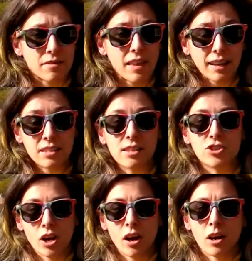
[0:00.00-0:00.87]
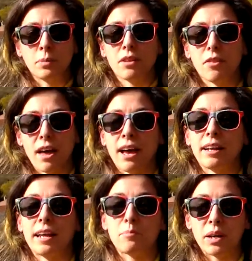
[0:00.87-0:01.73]
That's the job
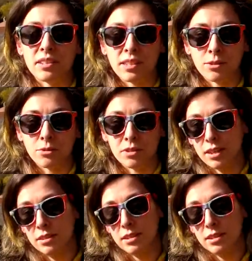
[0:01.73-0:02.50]
that a bicycle does.